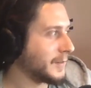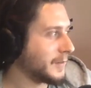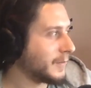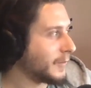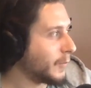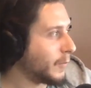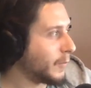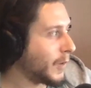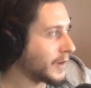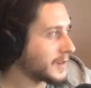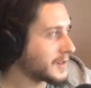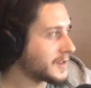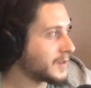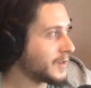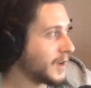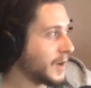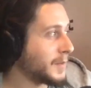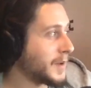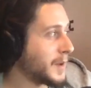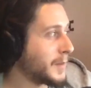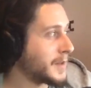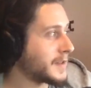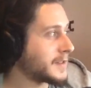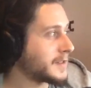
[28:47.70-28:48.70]
wants to
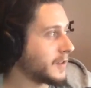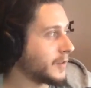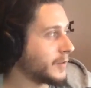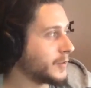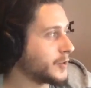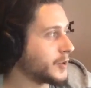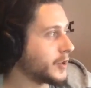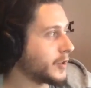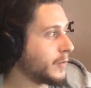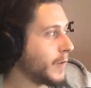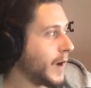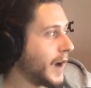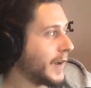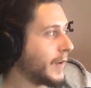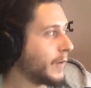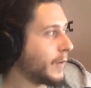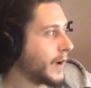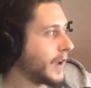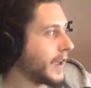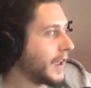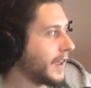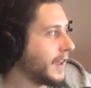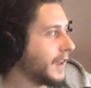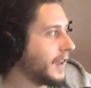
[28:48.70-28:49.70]
implement solution right
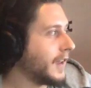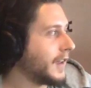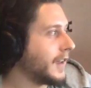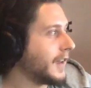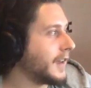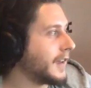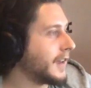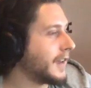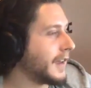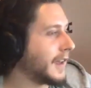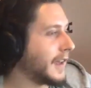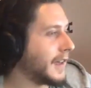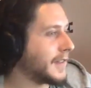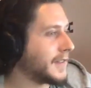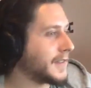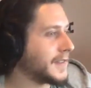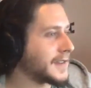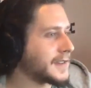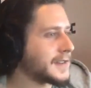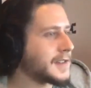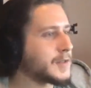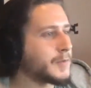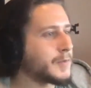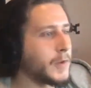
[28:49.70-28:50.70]
away. And
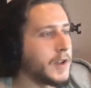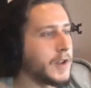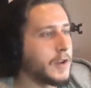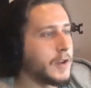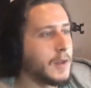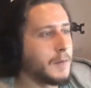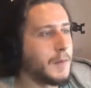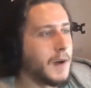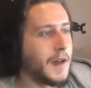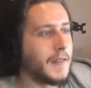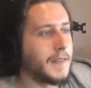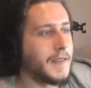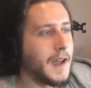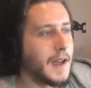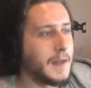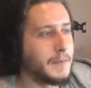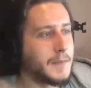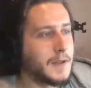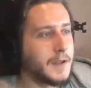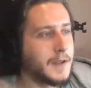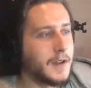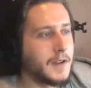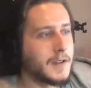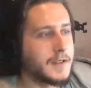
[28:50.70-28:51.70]
Tesla's pretty good about
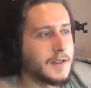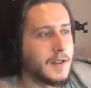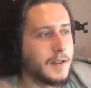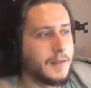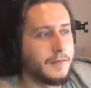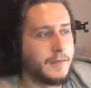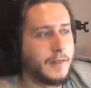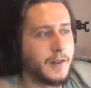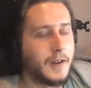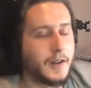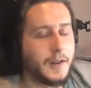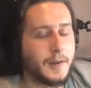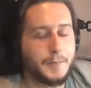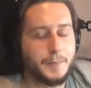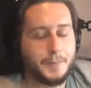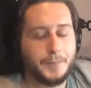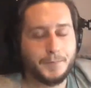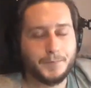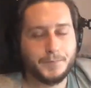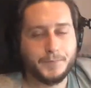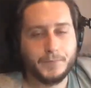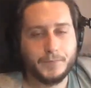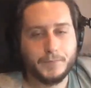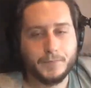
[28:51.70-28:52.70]
that because of
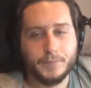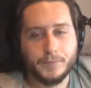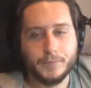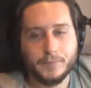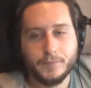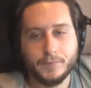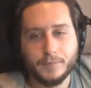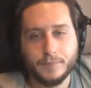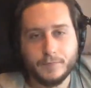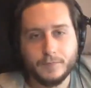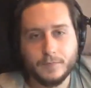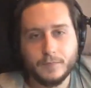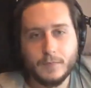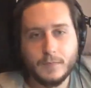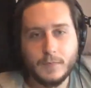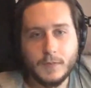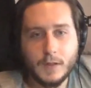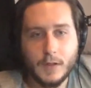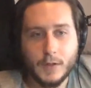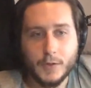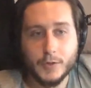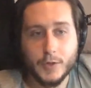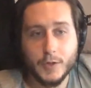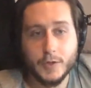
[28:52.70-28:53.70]

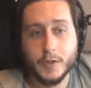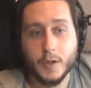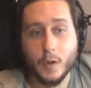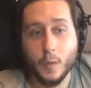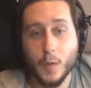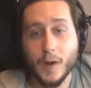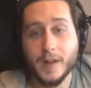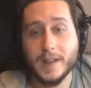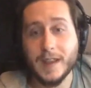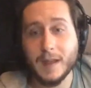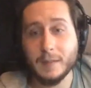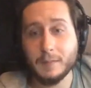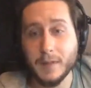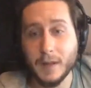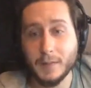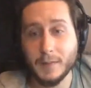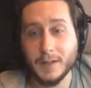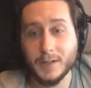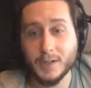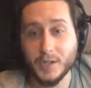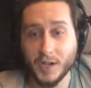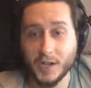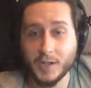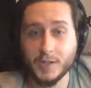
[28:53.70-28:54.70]
just the way they
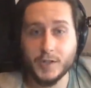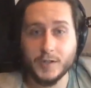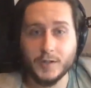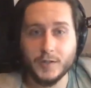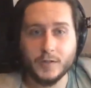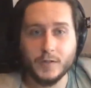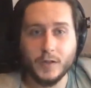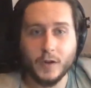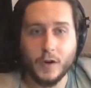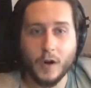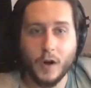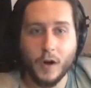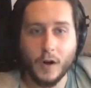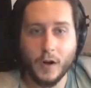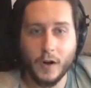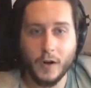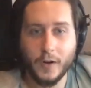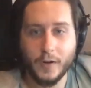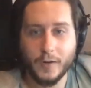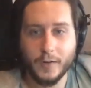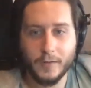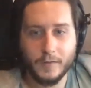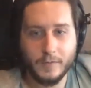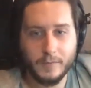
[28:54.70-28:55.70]
implement changes to the
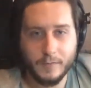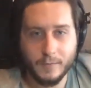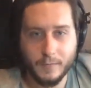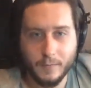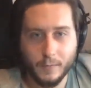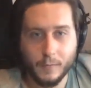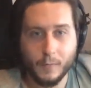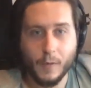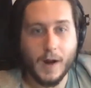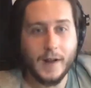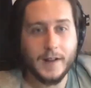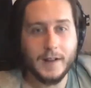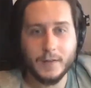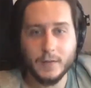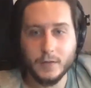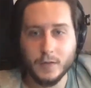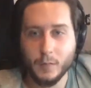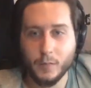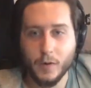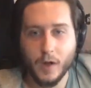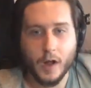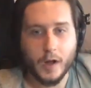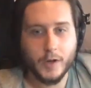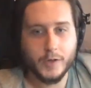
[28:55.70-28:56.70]
car right into
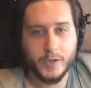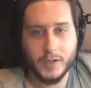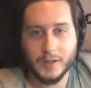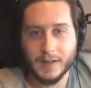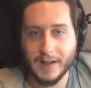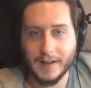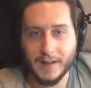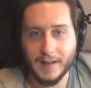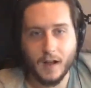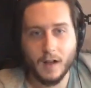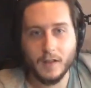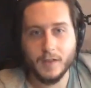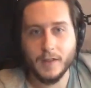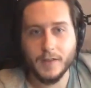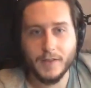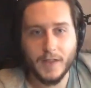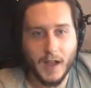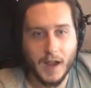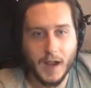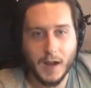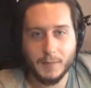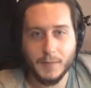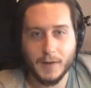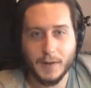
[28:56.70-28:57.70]
the production line all the
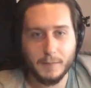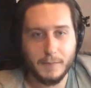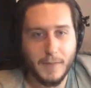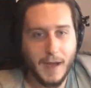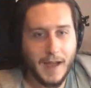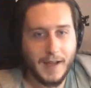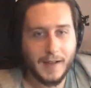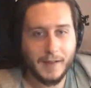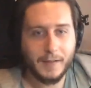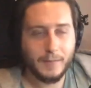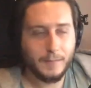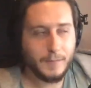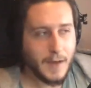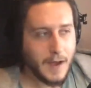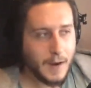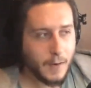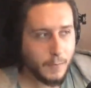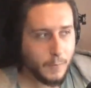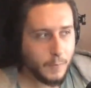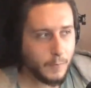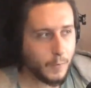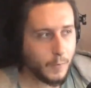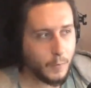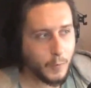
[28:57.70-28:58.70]
time. Like back
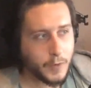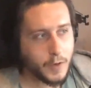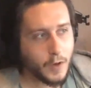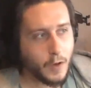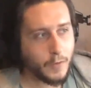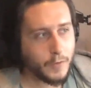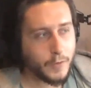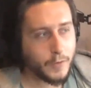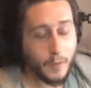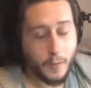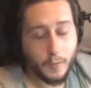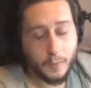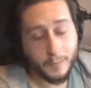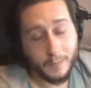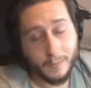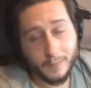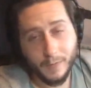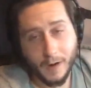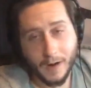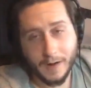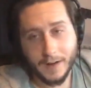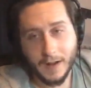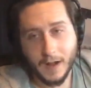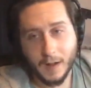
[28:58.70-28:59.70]
we don't know
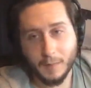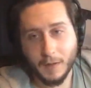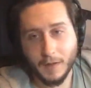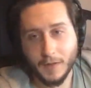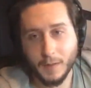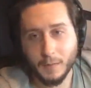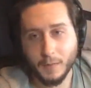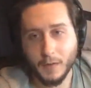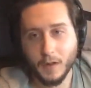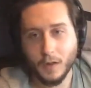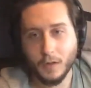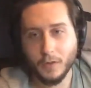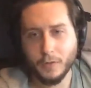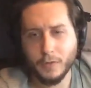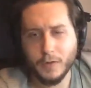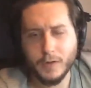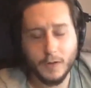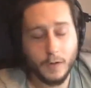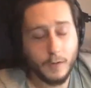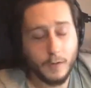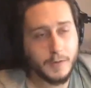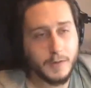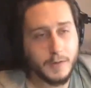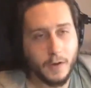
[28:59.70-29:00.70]
right now about the Model 3,
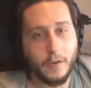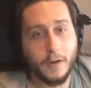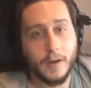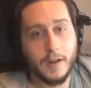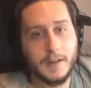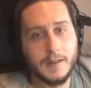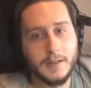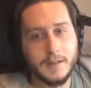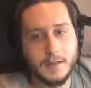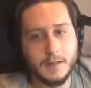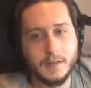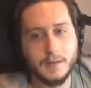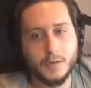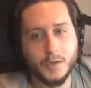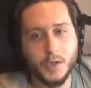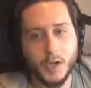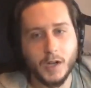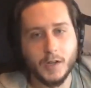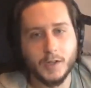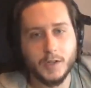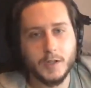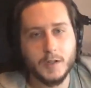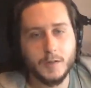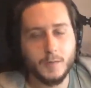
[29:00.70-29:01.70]
though there is
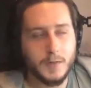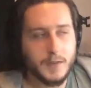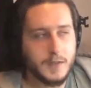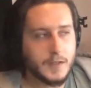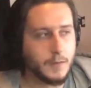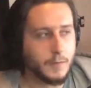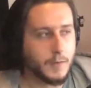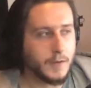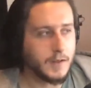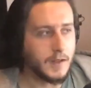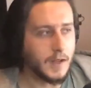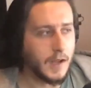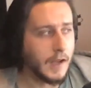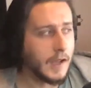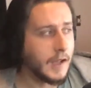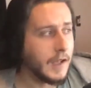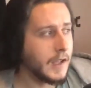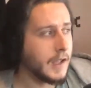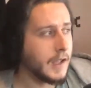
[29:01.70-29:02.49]
changes we see with the